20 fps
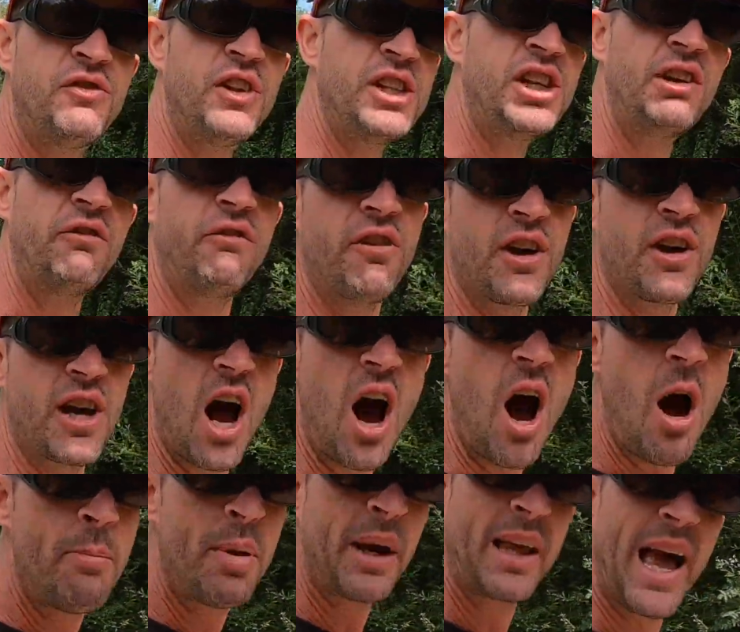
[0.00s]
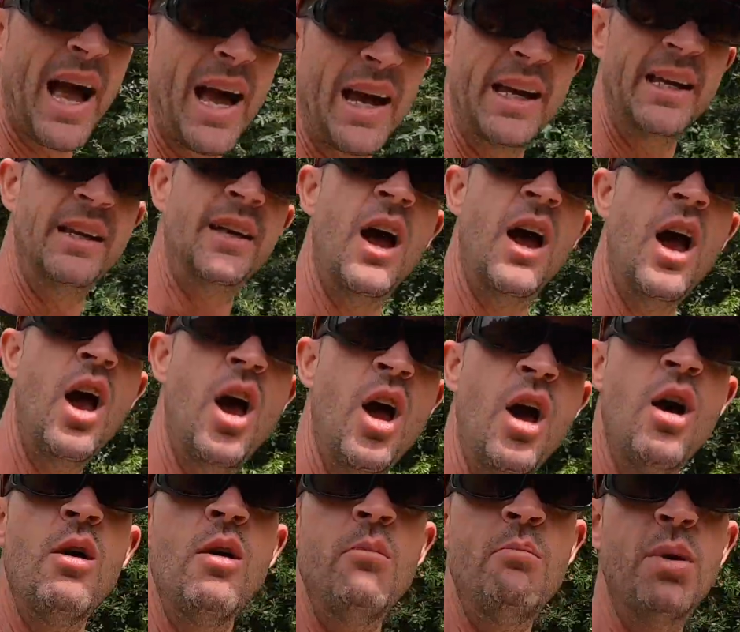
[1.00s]
fishing for carp again,
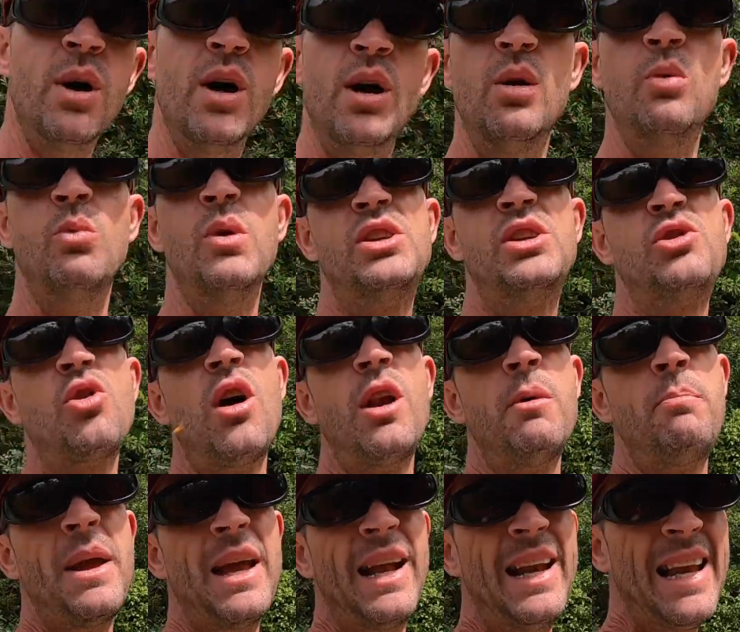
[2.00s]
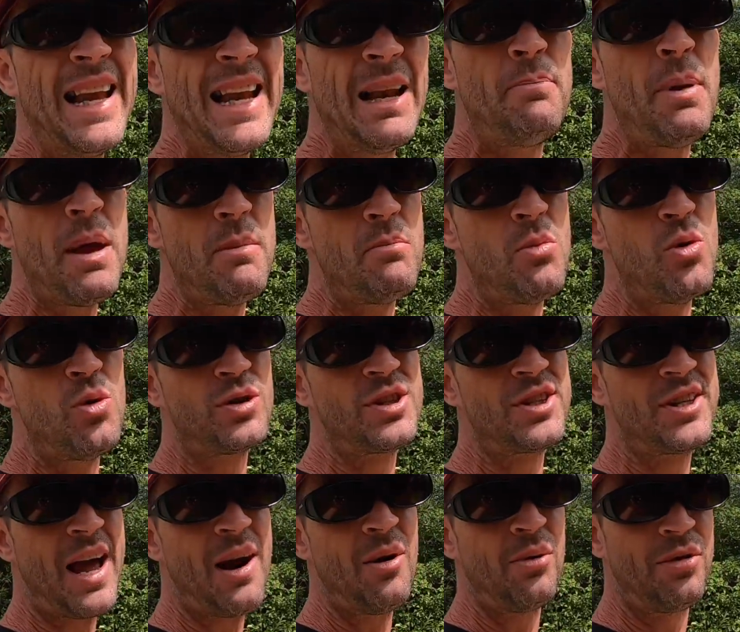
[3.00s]
but we're trying to be a little bit more
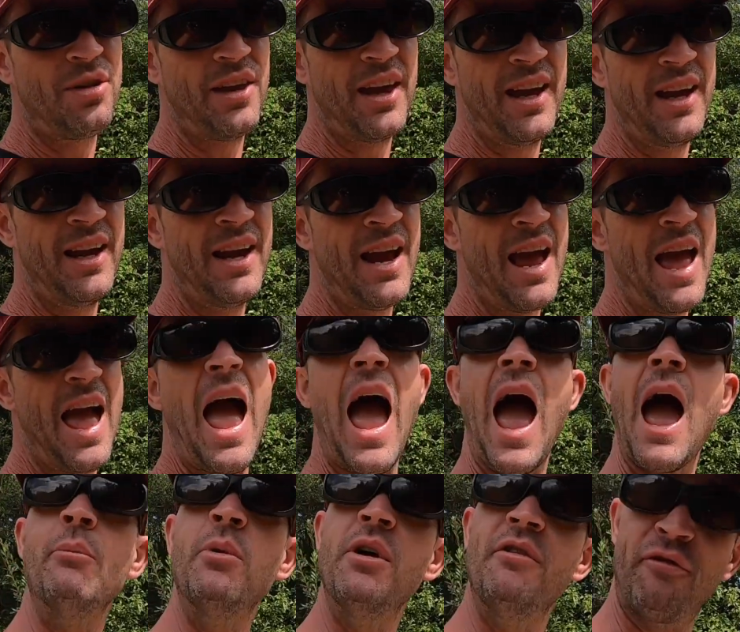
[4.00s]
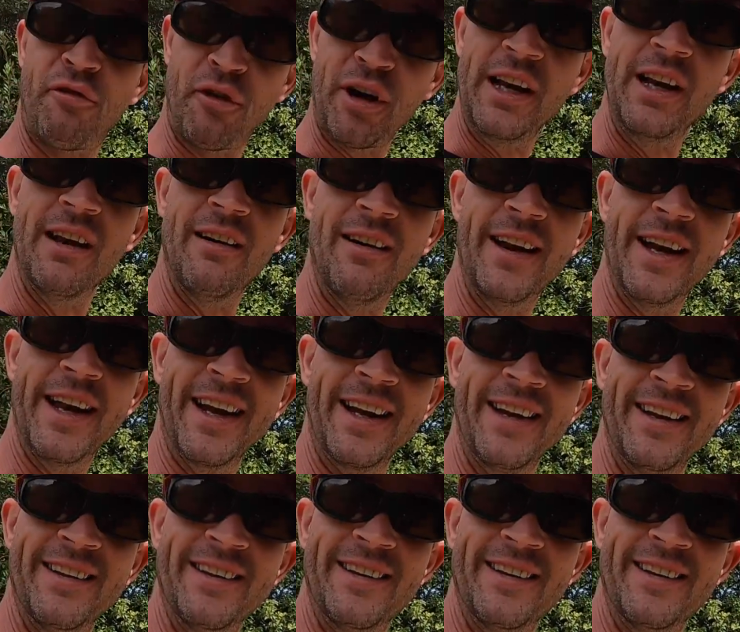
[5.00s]
stealthy and we're freelining.